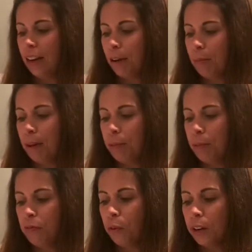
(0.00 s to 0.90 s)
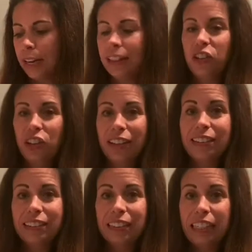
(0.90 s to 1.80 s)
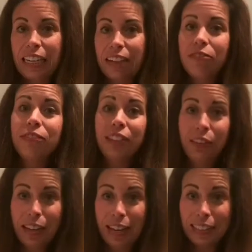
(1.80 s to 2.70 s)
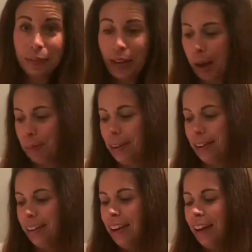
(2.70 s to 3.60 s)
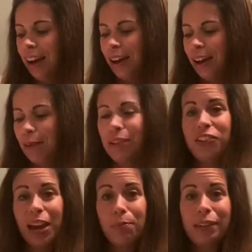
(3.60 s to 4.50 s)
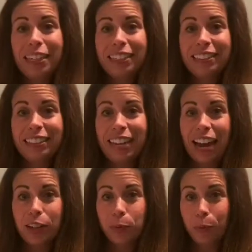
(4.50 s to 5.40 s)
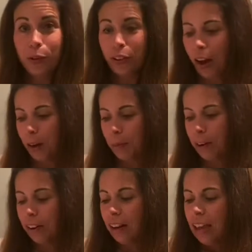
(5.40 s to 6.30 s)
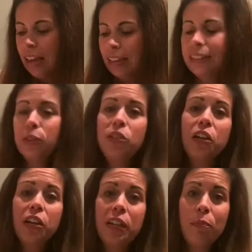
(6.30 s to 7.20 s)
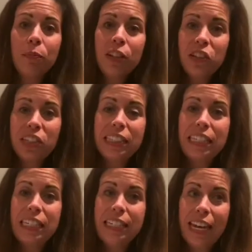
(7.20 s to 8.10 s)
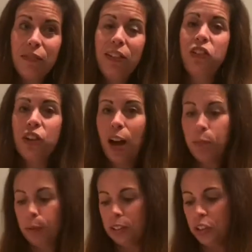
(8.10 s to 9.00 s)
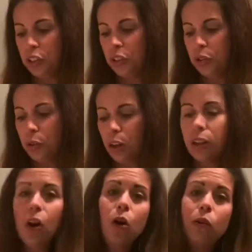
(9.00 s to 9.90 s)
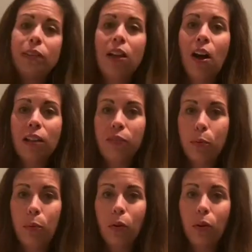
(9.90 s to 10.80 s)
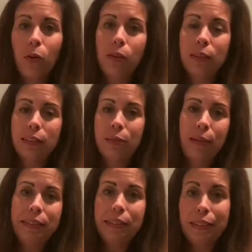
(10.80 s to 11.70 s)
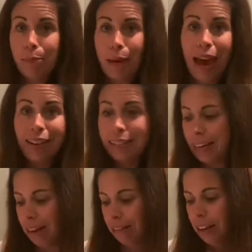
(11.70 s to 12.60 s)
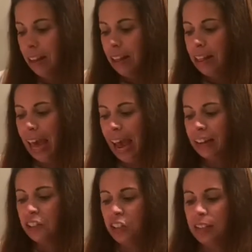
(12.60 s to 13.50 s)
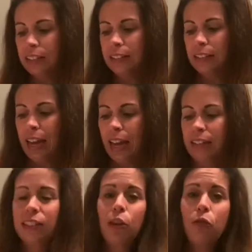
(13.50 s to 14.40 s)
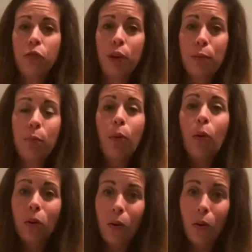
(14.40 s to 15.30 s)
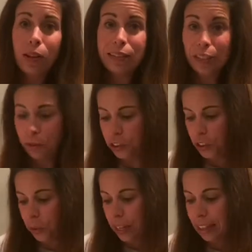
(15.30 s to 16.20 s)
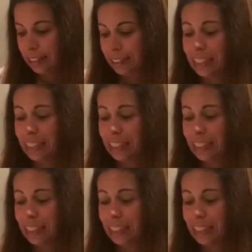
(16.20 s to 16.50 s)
but before he had the chance to leave, you can guess what happened. The Japanese attacked Pearl Harbor. And so during an emergency, David's job was to close all of the portholes and basically batten down the hatches. And so from a porthole, as he was doing this, he